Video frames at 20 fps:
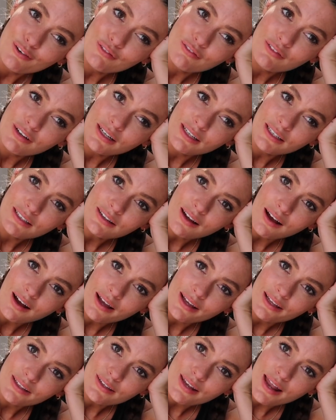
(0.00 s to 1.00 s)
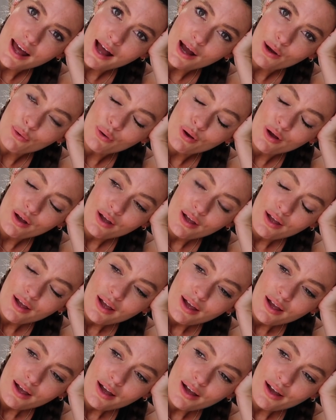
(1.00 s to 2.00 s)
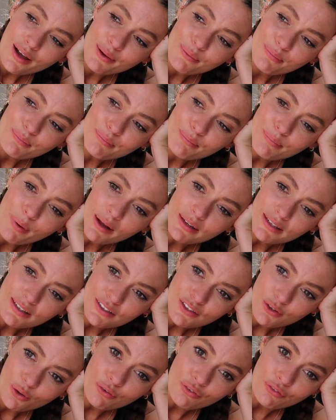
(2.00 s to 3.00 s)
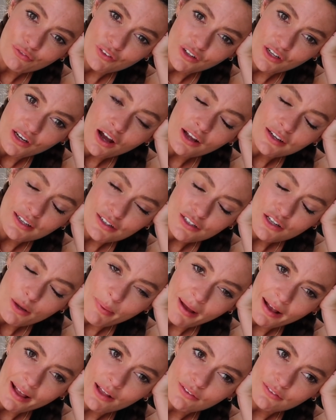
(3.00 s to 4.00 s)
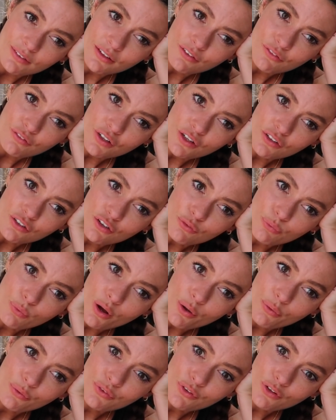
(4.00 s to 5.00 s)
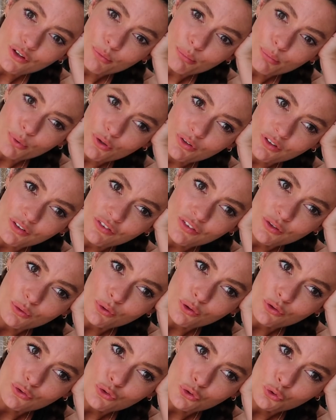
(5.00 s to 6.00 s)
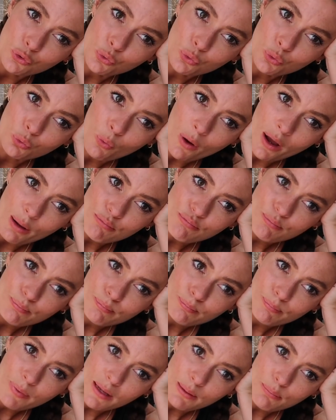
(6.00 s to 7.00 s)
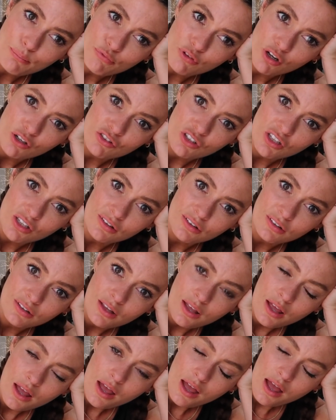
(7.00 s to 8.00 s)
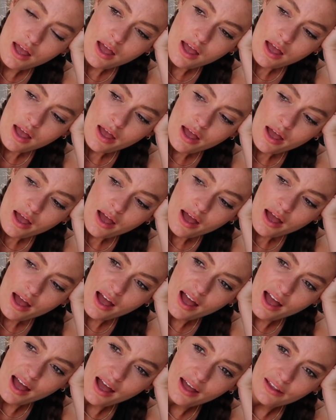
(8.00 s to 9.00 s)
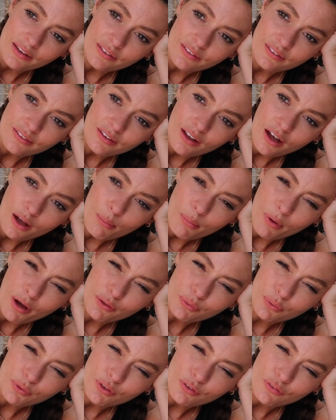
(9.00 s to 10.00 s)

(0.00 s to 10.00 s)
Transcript: really tired now. Um, but I need to go off and finish. I need to go back outside and finish off what I was doing because I've still got two wet paint brushes and I might as well